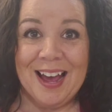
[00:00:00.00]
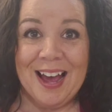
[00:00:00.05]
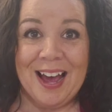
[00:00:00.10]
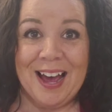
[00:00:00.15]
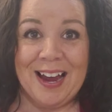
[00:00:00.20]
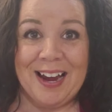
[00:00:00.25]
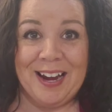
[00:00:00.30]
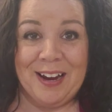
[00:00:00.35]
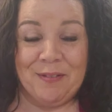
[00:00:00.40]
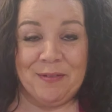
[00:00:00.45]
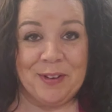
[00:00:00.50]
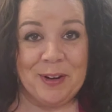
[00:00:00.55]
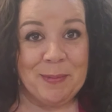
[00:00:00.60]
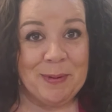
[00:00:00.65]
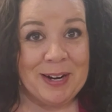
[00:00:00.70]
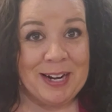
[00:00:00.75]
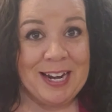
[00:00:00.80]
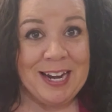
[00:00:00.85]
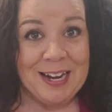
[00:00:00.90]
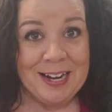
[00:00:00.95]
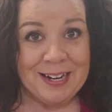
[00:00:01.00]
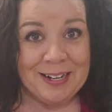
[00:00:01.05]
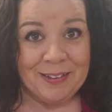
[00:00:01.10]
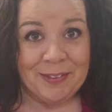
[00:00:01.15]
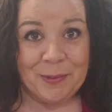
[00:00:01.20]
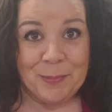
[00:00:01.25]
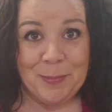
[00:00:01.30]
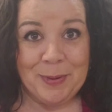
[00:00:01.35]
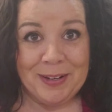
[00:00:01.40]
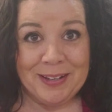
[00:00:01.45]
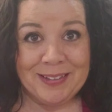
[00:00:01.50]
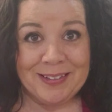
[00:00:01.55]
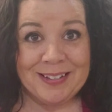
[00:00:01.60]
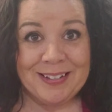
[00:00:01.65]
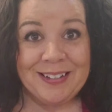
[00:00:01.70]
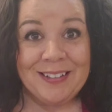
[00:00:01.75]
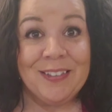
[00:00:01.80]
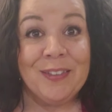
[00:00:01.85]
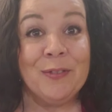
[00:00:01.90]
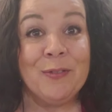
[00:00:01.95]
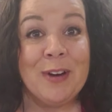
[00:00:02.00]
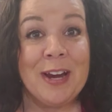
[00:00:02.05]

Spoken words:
Hi everybody, it's Mrs.